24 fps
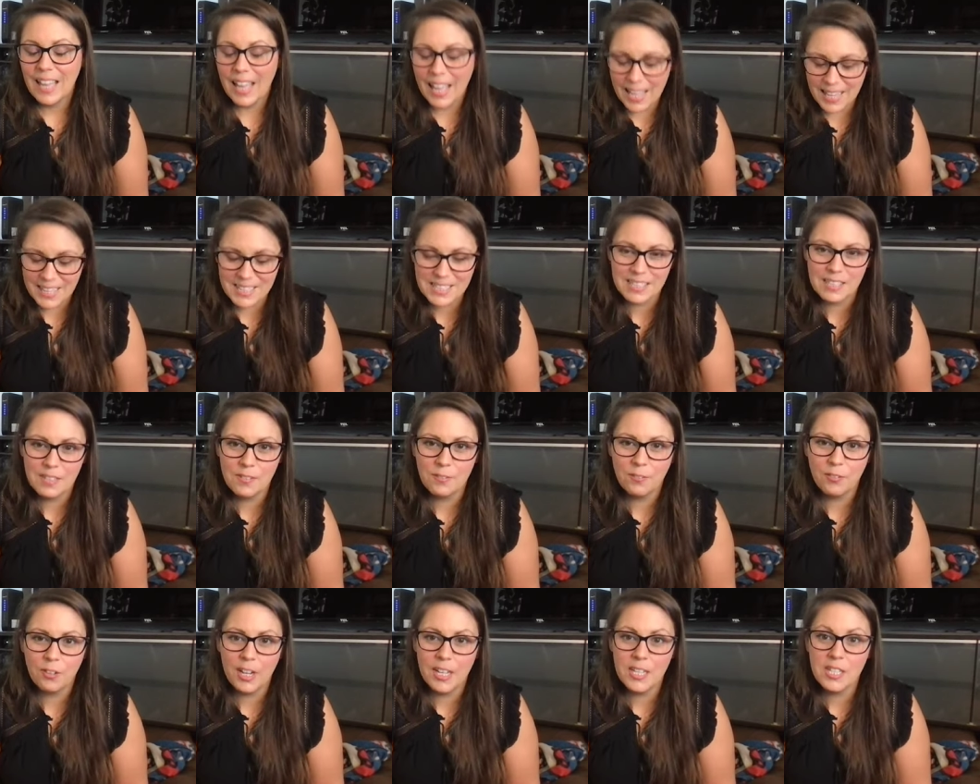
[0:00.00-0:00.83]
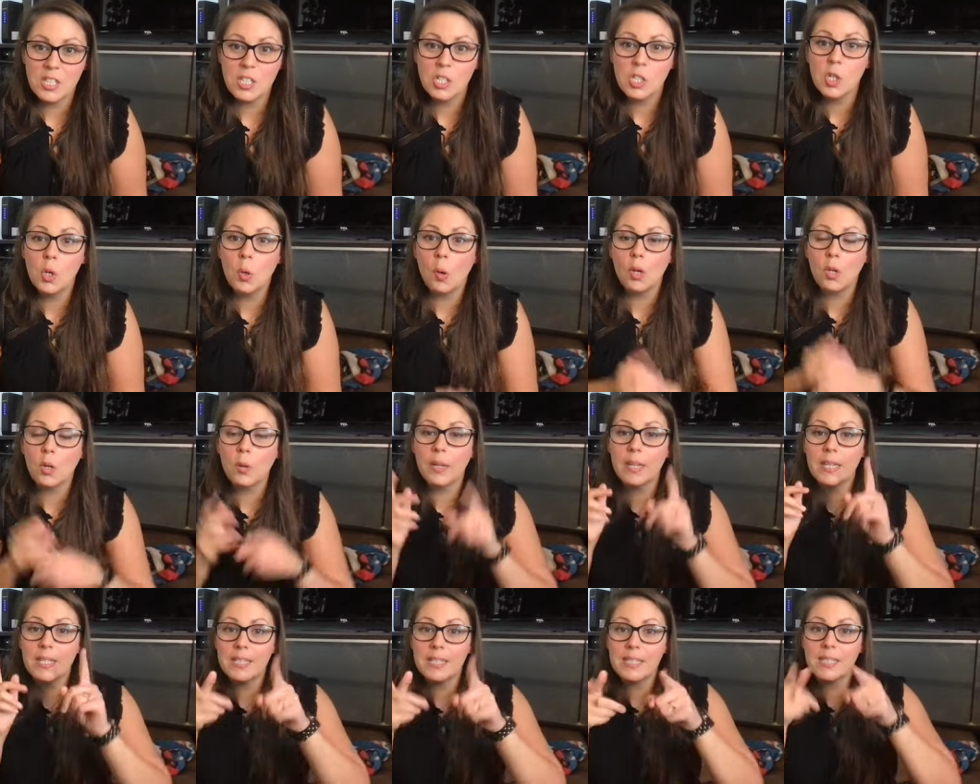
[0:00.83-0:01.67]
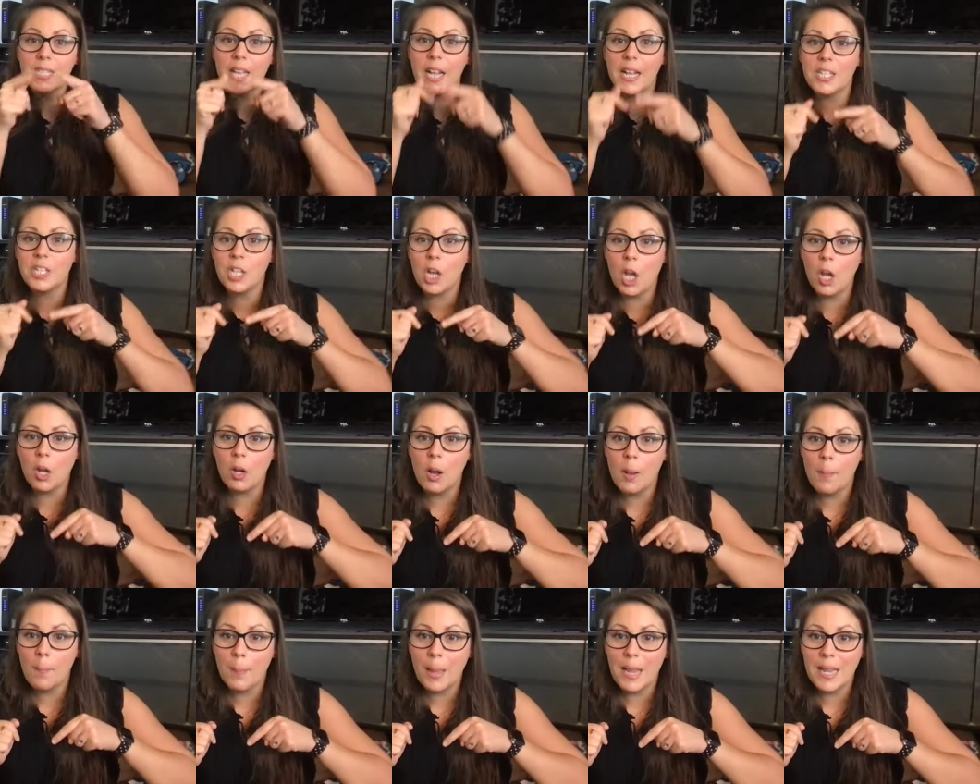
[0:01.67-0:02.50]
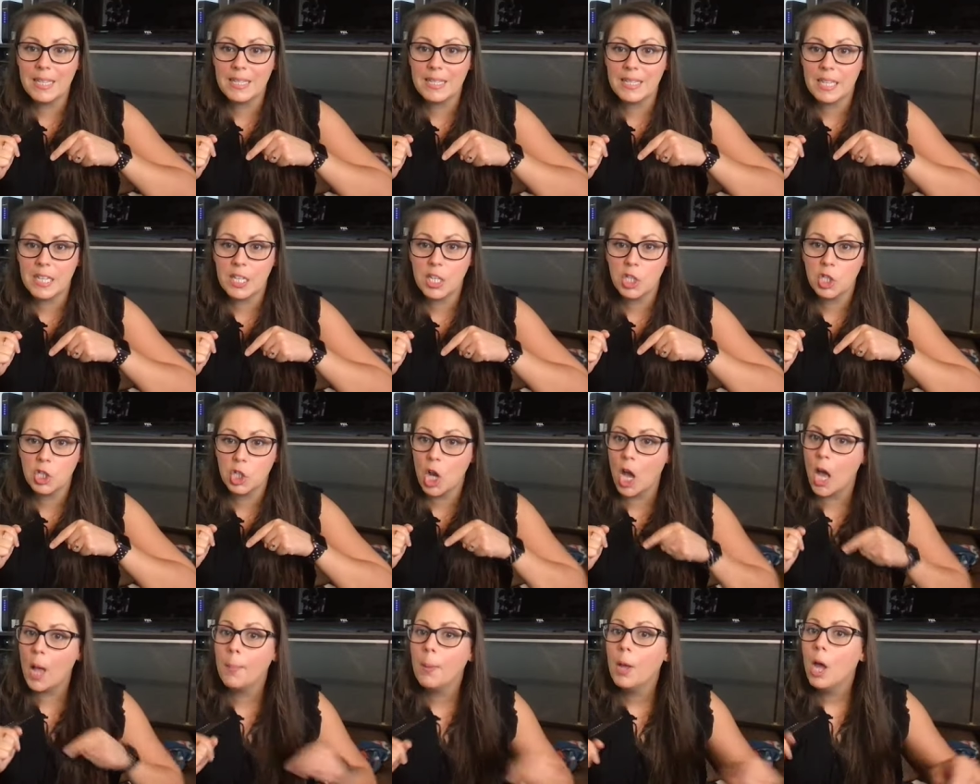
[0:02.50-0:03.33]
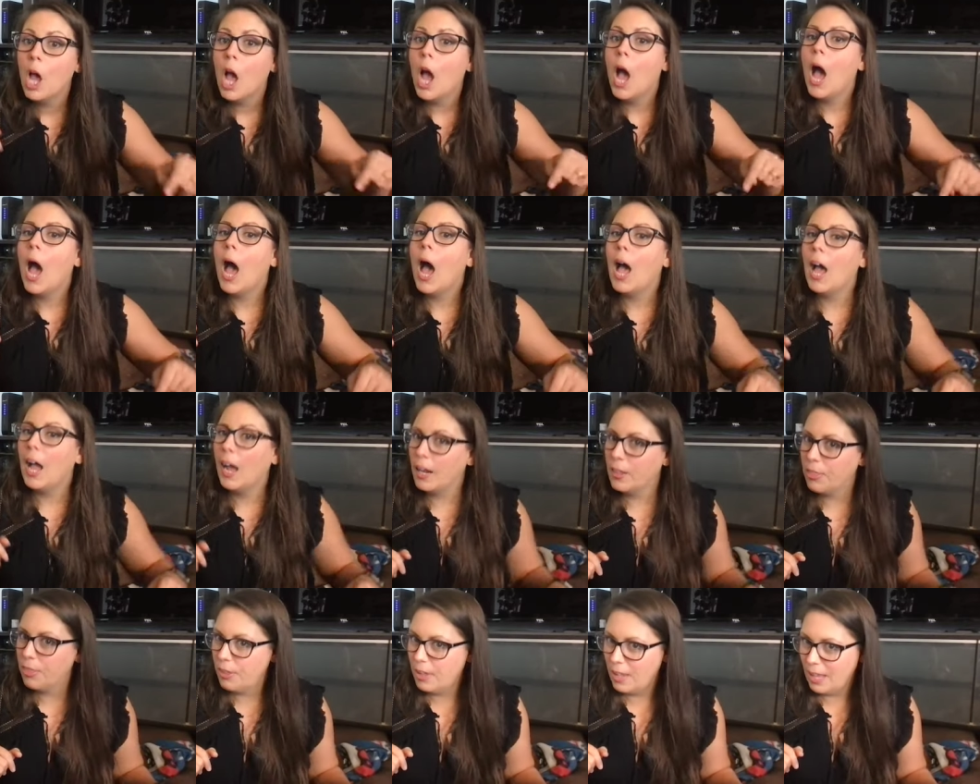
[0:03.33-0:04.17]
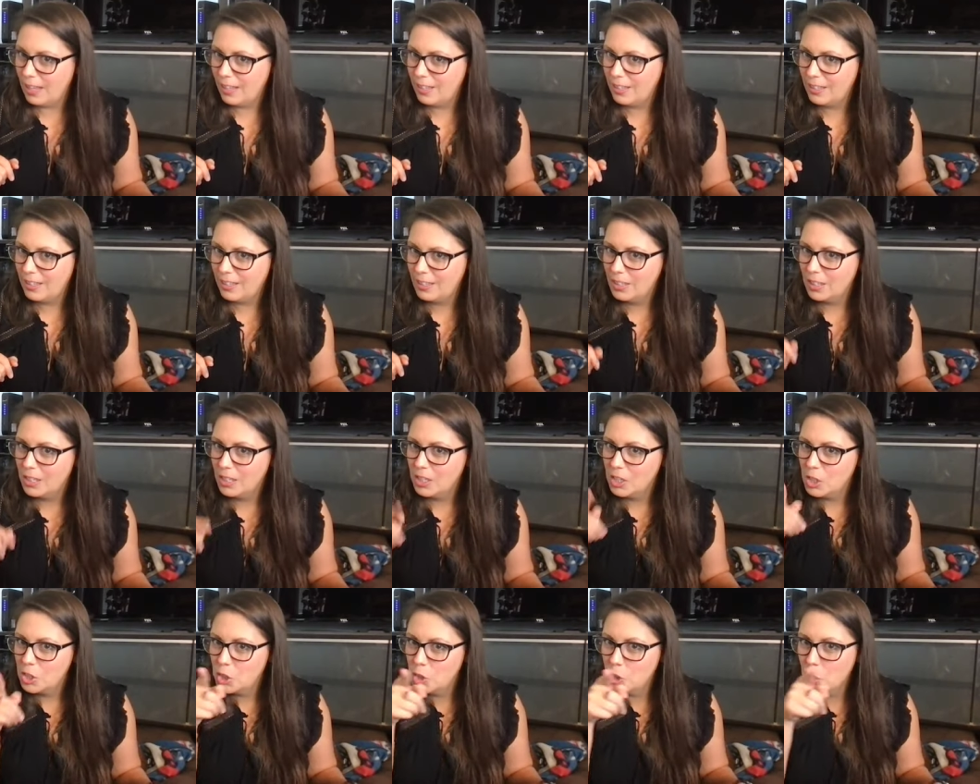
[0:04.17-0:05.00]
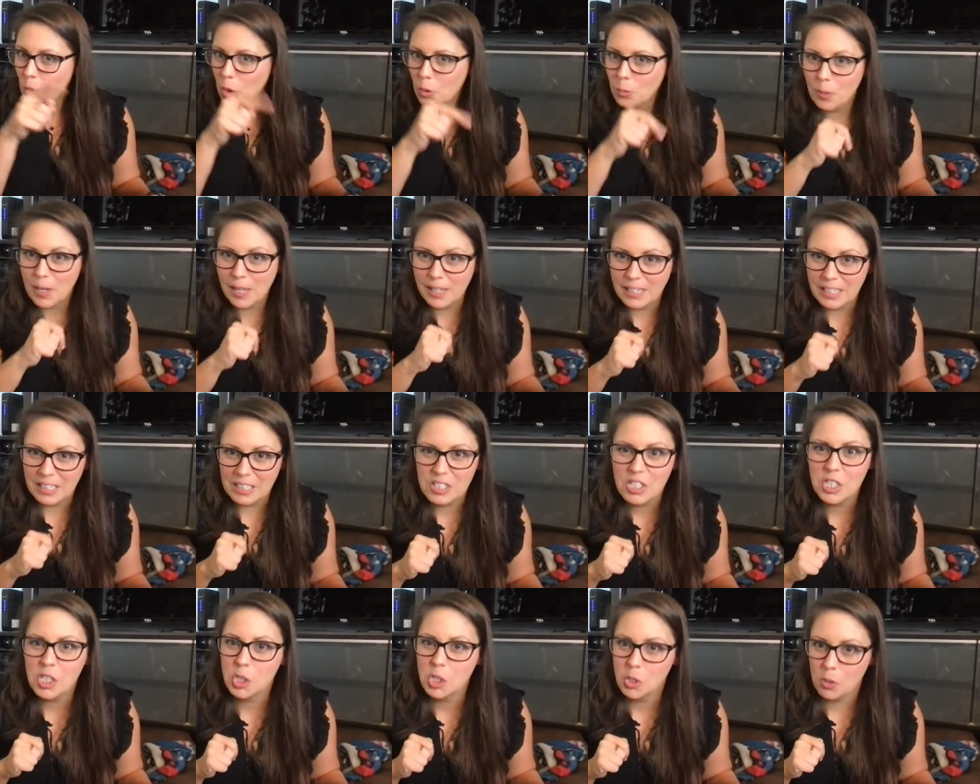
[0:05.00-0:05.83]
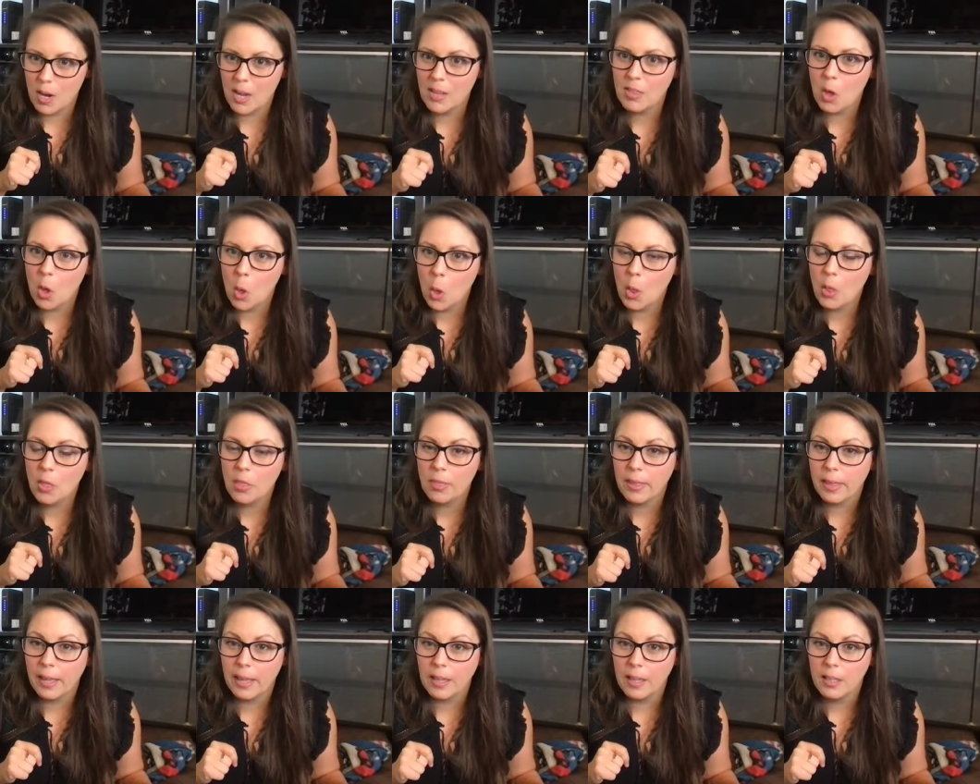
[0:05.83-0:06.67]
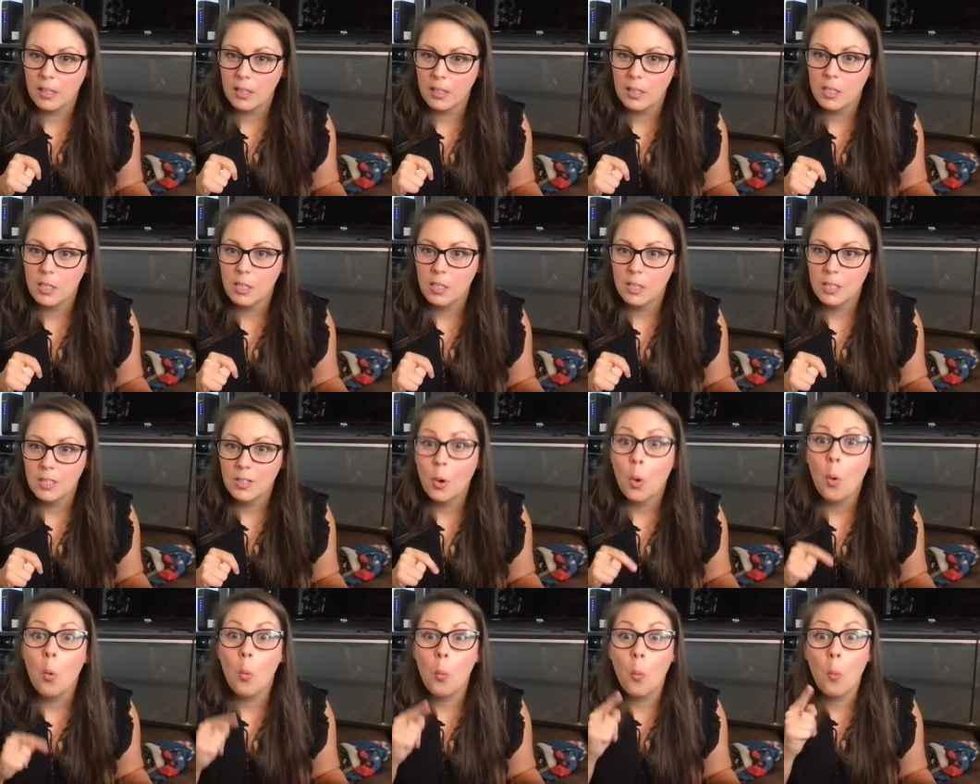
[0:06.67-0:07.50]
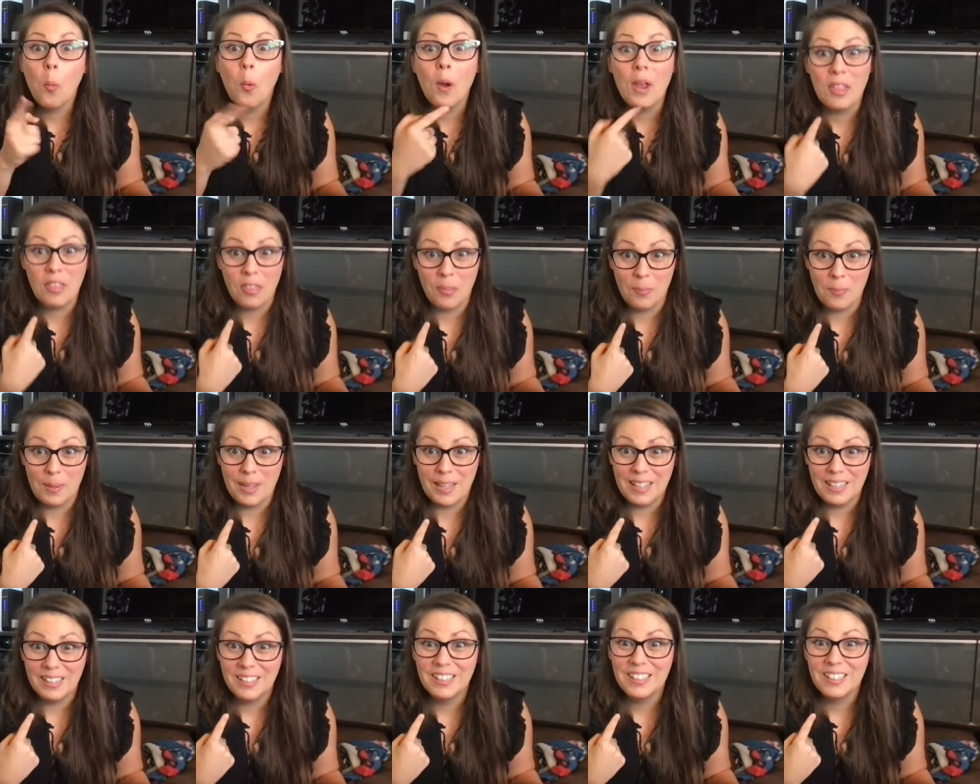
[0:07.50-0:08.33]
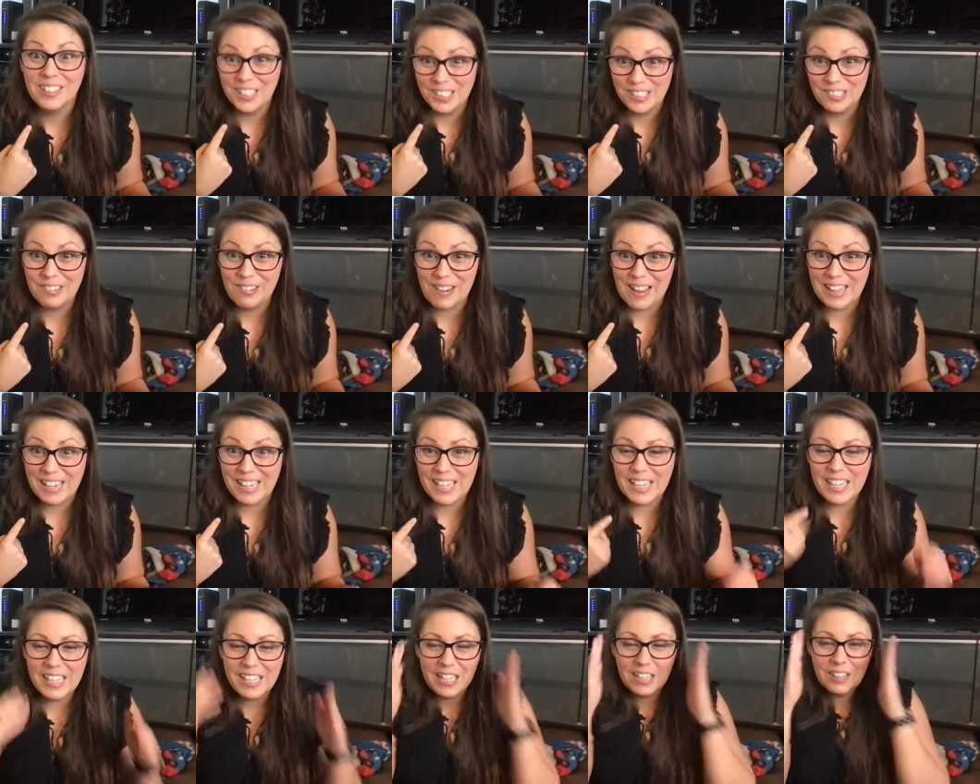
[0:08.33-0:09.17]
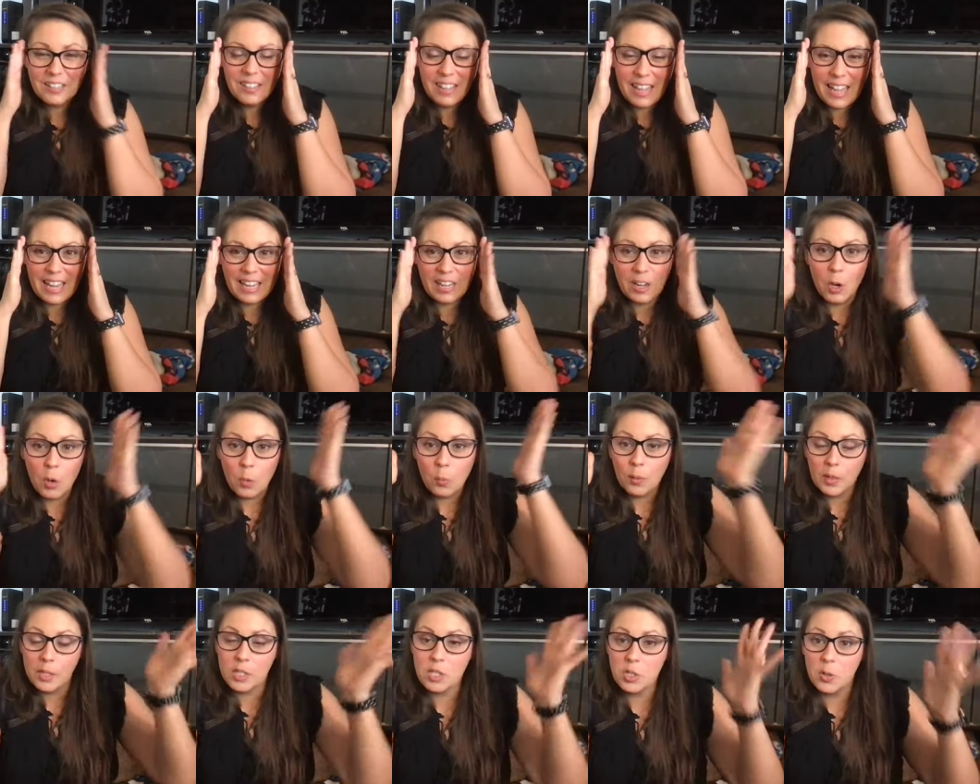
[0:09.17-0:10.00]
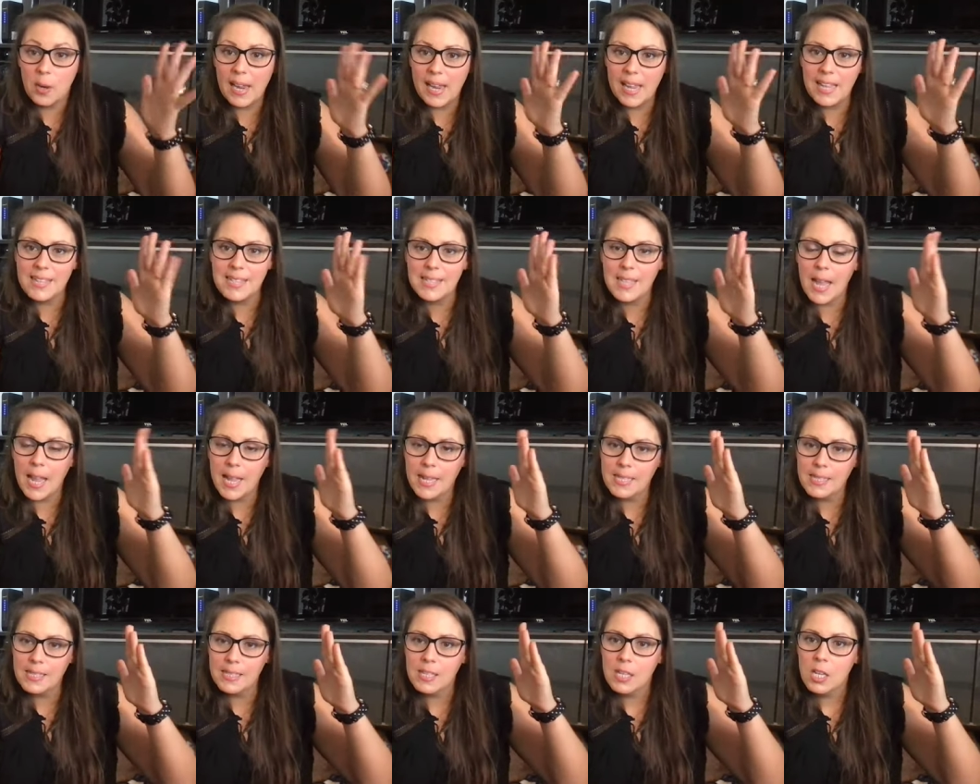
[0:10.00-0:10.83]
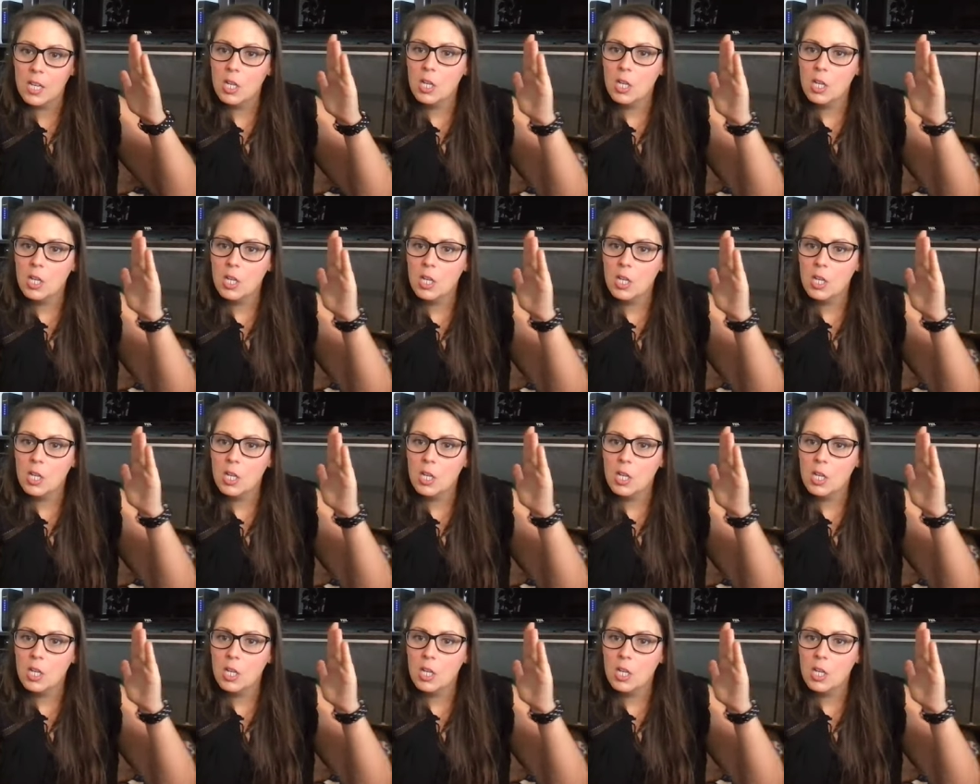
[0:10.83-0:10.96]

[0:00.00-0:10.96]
Excellent, friends. You are doing such an amazing job. I think you're ready to try the whole thing with me. You ready? Okay, we're gonna do hand signs.